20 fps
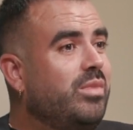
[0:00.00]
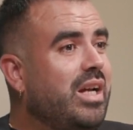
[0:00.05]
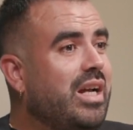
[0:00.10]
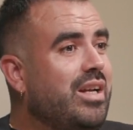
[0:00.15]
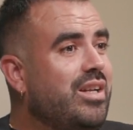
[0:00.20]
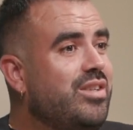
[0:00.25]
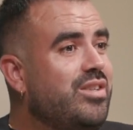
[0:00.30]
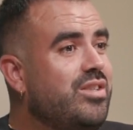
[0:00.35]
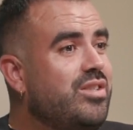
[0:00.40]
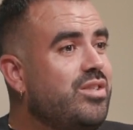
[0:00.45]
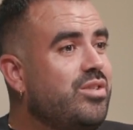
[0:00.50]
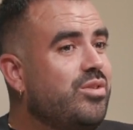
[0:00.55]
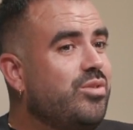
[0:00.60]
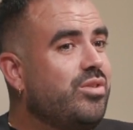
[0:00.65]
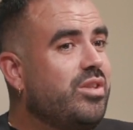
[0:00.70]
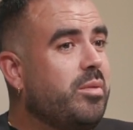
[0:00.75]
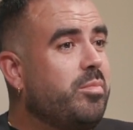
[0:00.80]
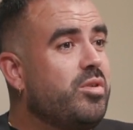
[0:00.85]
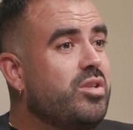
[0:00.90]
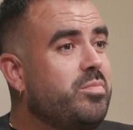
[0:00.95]
and
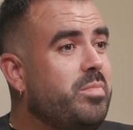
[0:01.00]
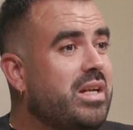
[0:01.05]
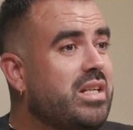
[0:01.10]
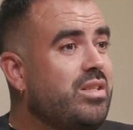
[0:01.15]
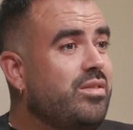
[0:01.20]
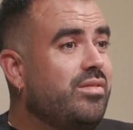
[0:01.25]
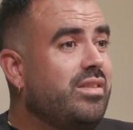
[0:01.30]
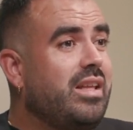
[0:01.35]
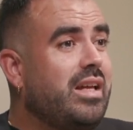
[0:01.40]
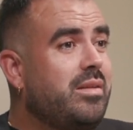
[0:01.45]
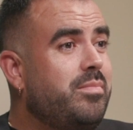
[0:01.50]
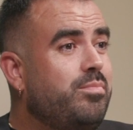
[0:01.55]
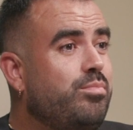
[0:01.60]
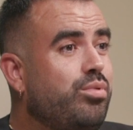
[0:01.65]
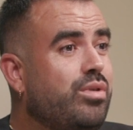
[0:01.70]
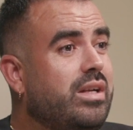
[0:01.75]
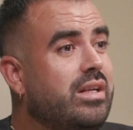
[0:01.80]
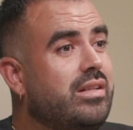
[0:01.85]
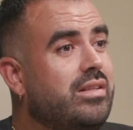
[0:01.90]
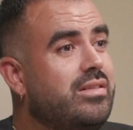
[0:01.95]
the perspective that
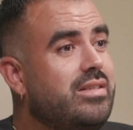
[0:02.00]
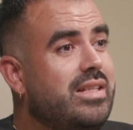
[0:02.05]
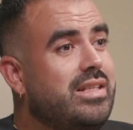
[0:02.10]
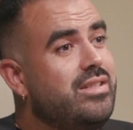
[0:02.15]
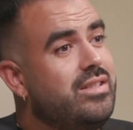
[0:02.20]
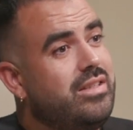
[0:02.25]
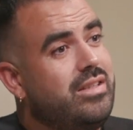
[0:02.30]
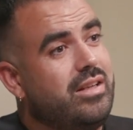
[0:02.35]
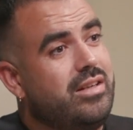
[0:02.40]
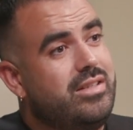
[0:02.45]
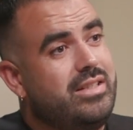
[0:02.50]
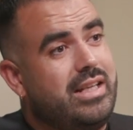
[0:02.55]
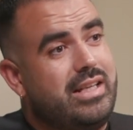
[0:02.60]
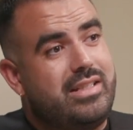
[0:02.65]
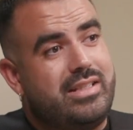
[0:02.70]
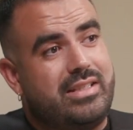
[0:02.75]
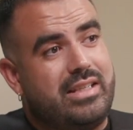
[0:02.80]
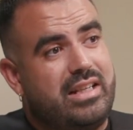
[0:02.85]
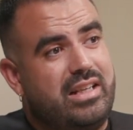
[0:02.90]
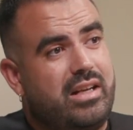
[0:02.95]
brings into their
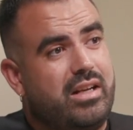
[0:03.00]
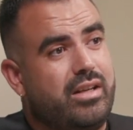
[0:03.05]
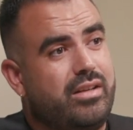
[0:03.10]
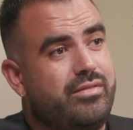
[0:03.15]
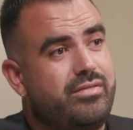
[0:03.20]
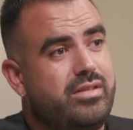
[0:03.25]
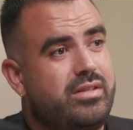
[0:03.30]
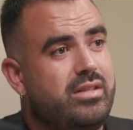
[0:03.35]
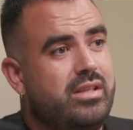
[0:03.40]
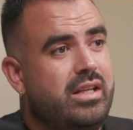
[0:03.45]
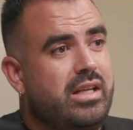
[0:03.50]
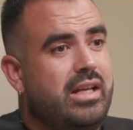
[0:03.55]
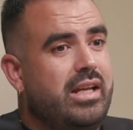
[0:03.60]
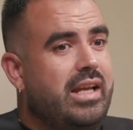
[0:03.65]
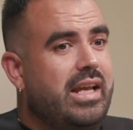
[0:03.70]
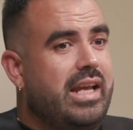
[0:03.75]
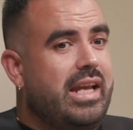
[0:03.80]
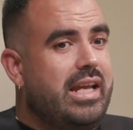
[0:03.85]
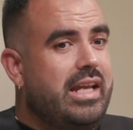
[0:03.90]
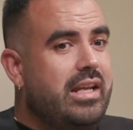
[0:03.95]
day-to-day lives
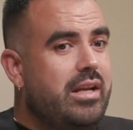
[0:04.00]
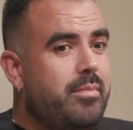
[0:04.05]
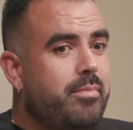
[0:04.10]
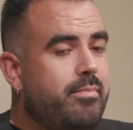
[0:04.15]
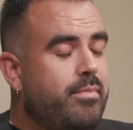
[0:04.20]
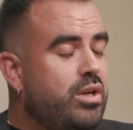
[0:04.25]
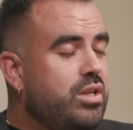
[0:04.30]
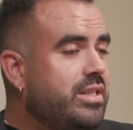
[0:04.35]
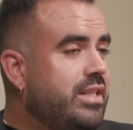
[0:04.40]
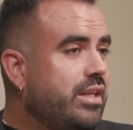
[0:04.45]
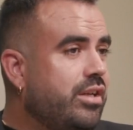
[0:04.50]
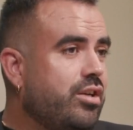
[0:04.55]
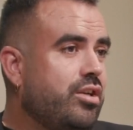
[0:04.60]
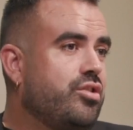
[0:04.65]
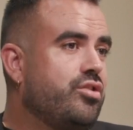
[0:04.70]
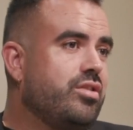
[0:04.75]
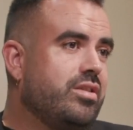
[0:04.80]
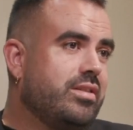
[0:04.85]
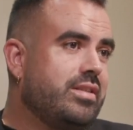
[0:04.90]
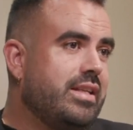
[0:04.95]
in a
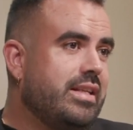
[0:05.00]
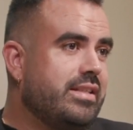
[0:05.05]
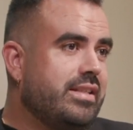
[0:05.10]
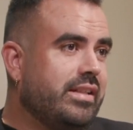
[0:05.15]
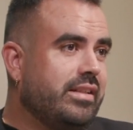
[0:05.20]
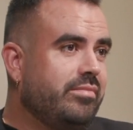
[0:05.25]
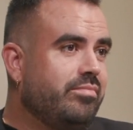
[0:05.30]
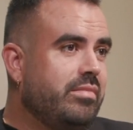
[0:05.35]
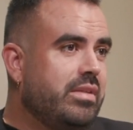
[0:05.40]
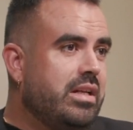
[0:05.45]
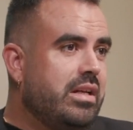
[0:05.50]
multicultural setting.